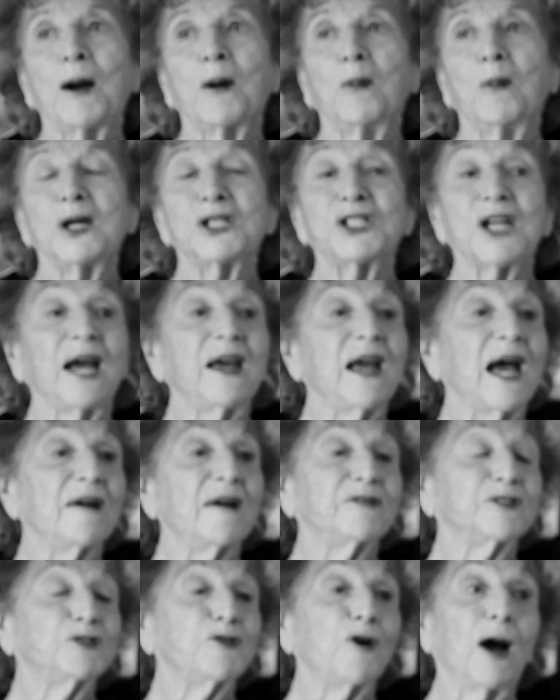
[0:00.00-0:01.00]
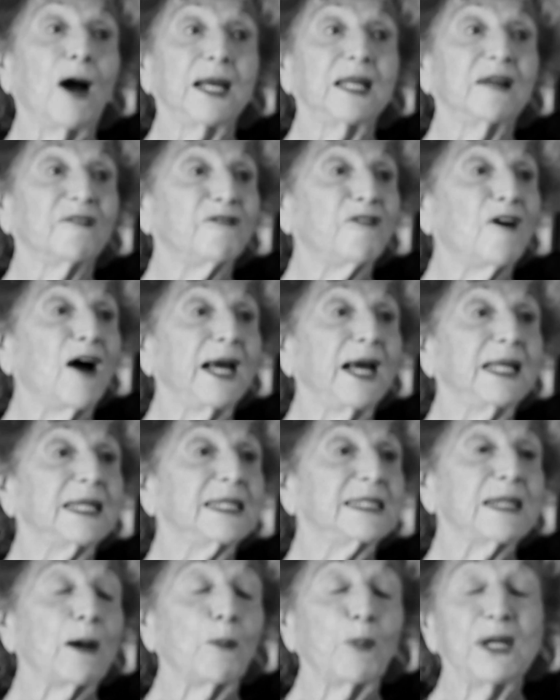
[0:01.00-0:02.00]
which I have tried to find
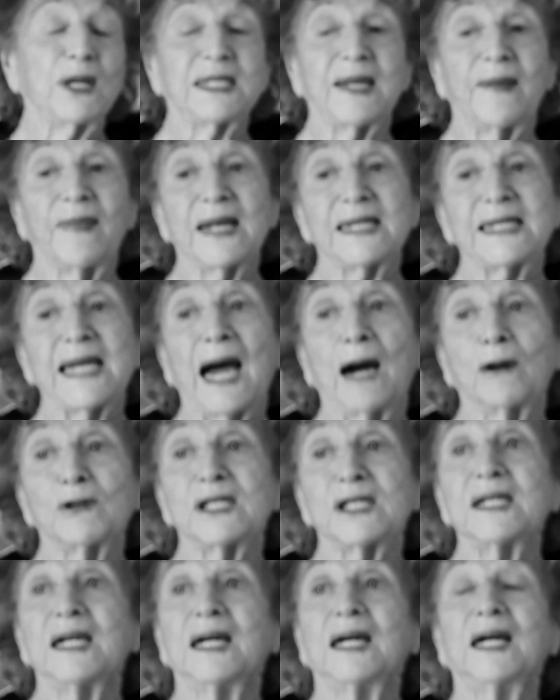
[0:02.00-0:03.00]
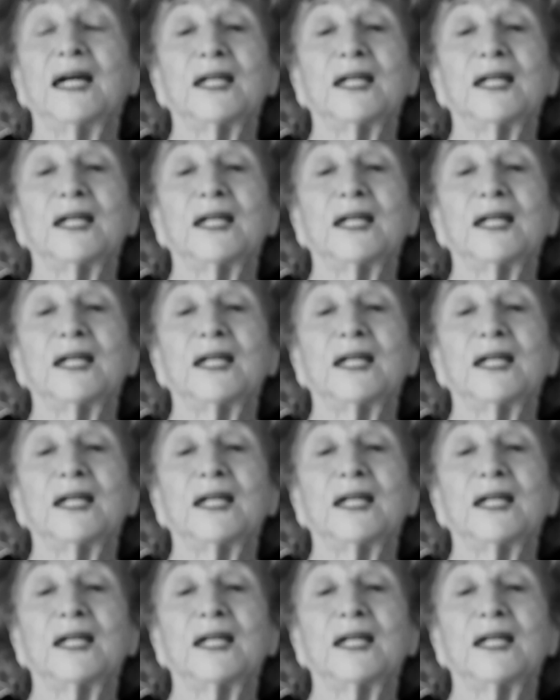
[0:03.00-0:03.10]
somewhere in this house